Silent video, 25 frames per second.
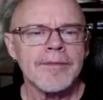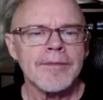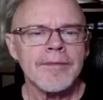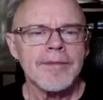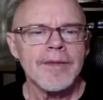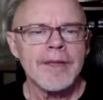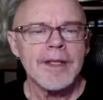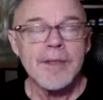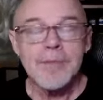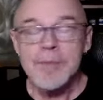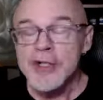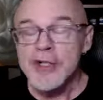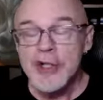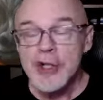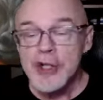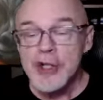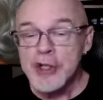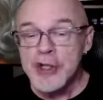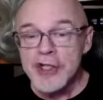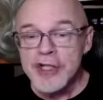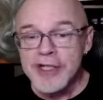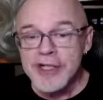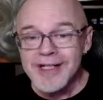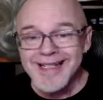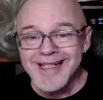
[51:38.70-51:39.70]
The
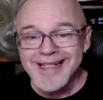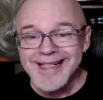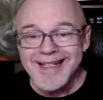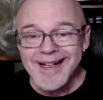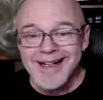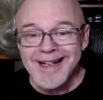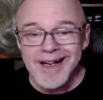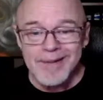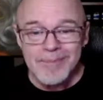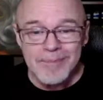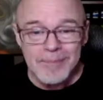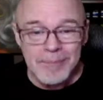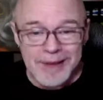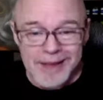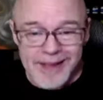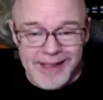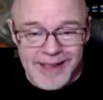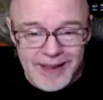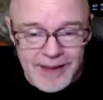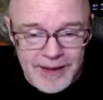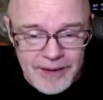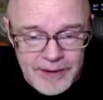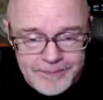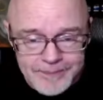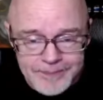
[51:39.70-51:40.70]
magician did not
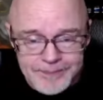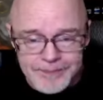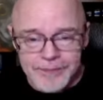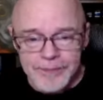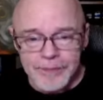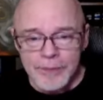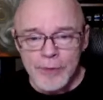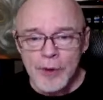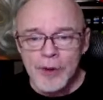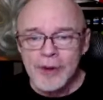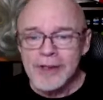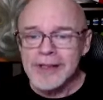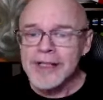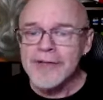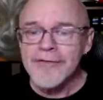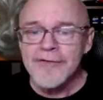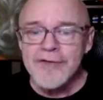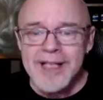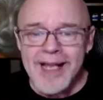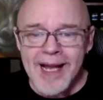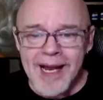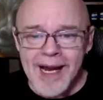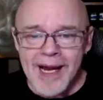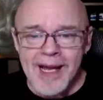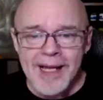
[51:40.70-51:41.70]
blink or lift
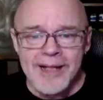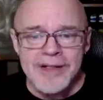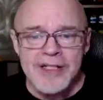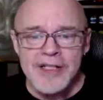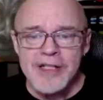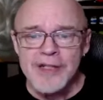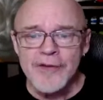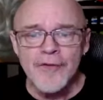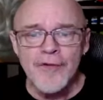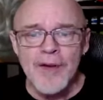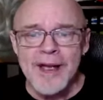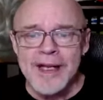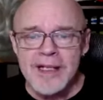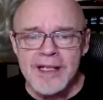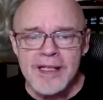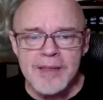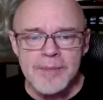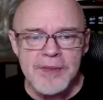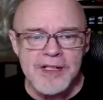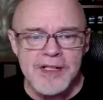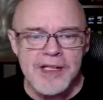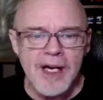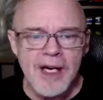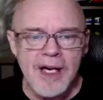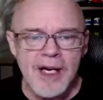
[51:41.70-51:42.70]
a hand to defend
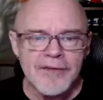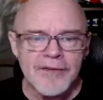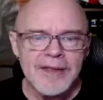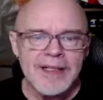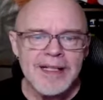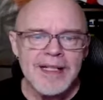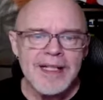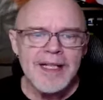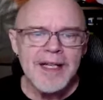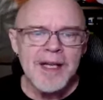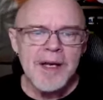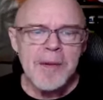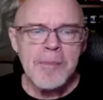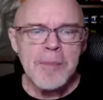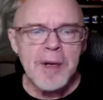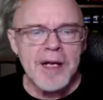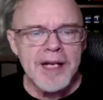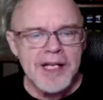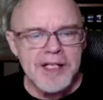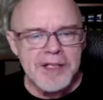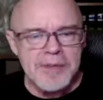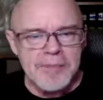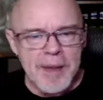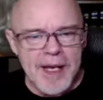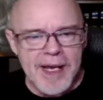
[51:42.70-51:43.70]
himself, but
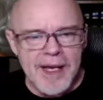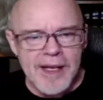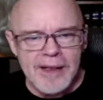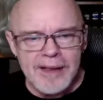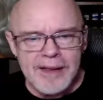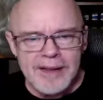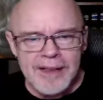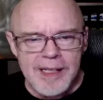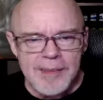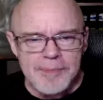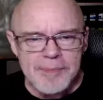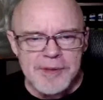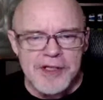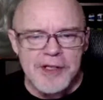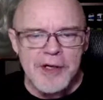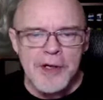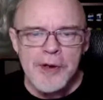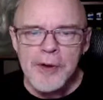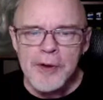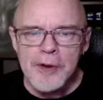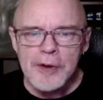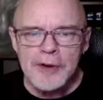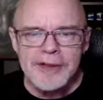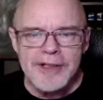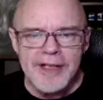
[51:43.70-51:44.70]
his pale lips
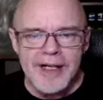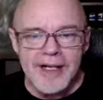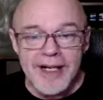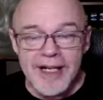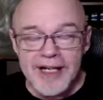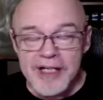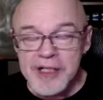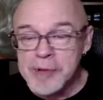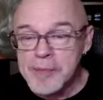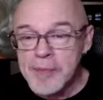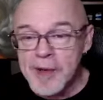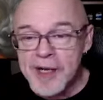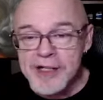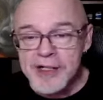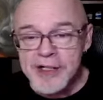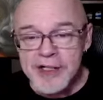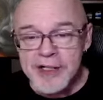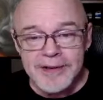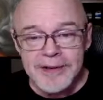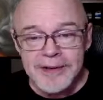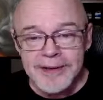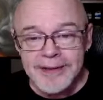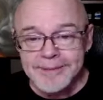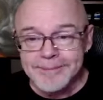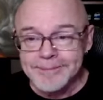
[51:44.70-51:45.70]
curled in an
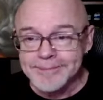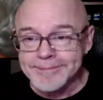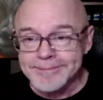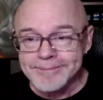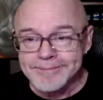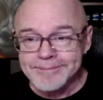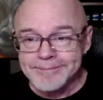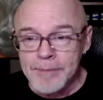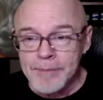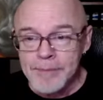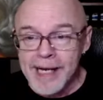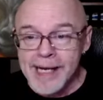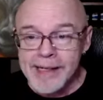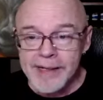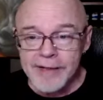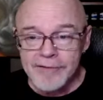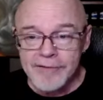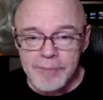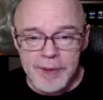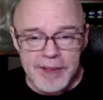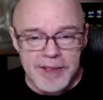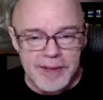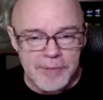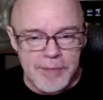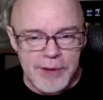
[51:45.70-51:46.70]
expression that might have
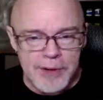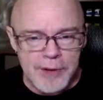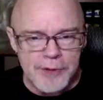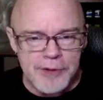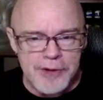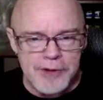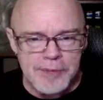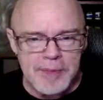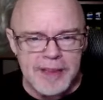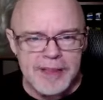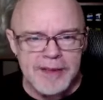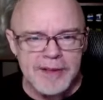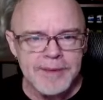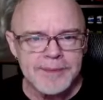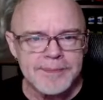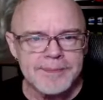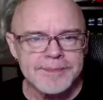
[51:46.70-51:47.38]
been amusement.